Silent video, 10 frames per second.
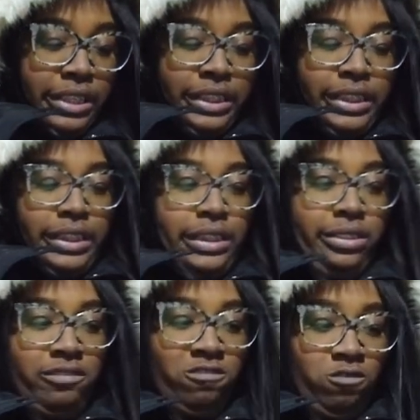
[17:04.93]
my
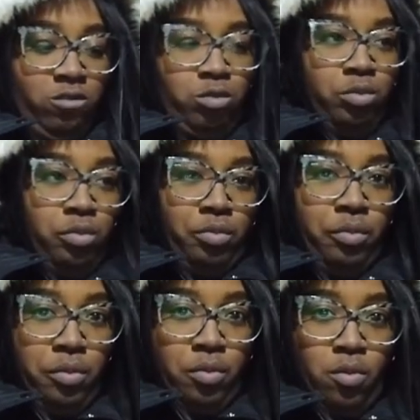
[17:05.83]
ass.
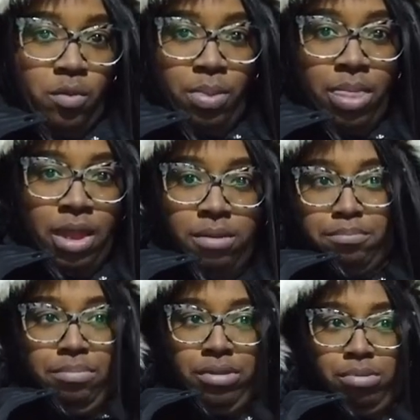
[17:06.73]
Freezing.
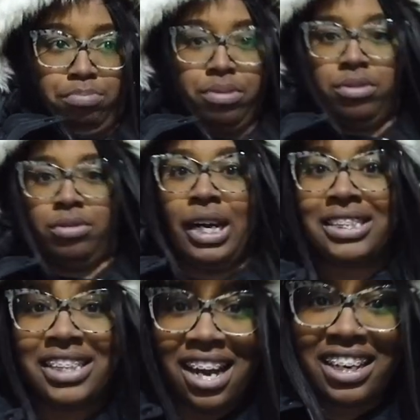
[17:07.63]
Brew, brew. I'll
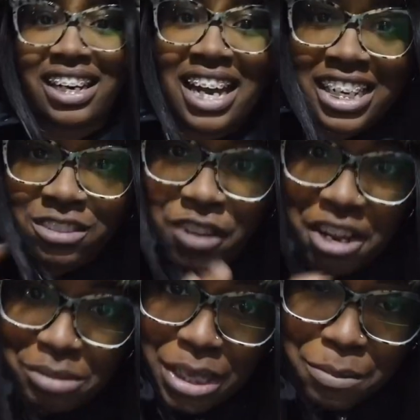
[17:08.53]
see y'all in the next
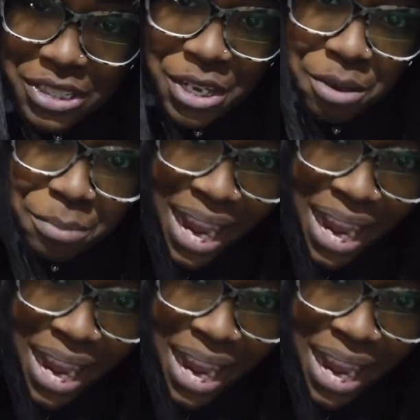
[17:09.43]
Vlogmas episode.